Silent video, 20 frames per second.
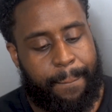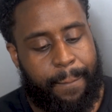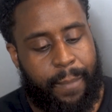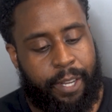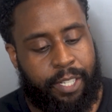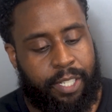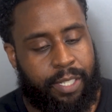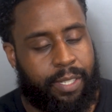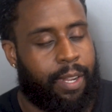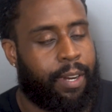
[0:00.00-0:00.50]

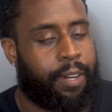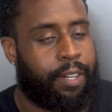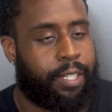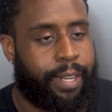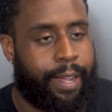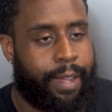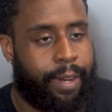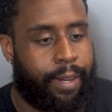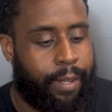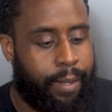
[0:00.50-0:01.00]
It's just the
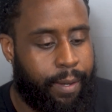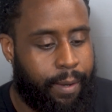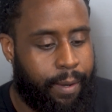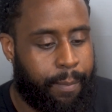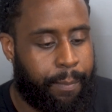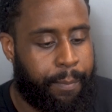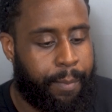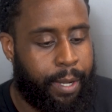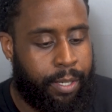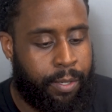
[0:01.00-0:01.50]
understanding,
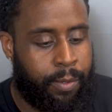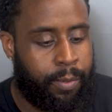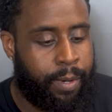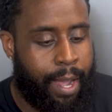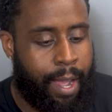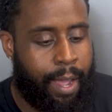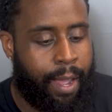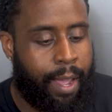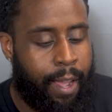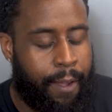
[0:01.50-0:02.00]
but do
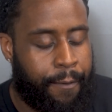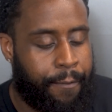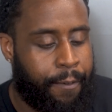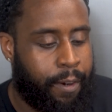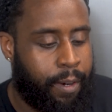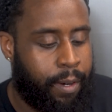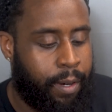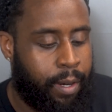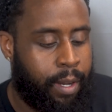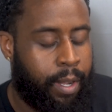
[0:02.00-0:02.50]
not
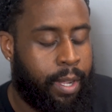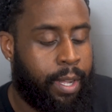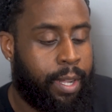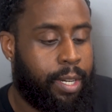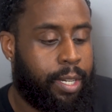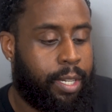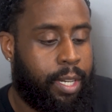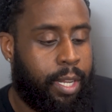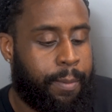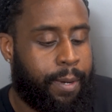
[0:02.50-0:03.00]
ever
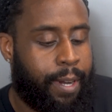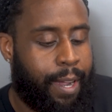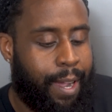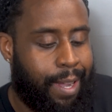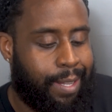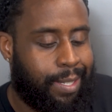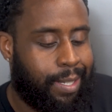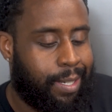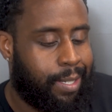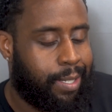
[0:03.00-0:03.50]

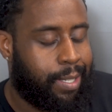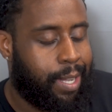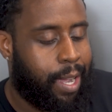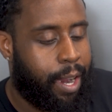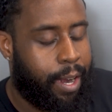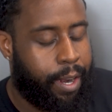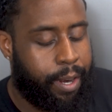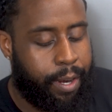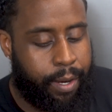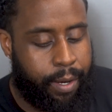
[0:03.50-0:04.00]
demonize an
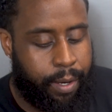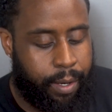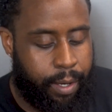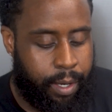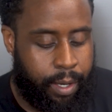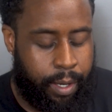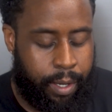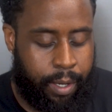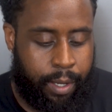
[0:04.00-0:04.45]
entire.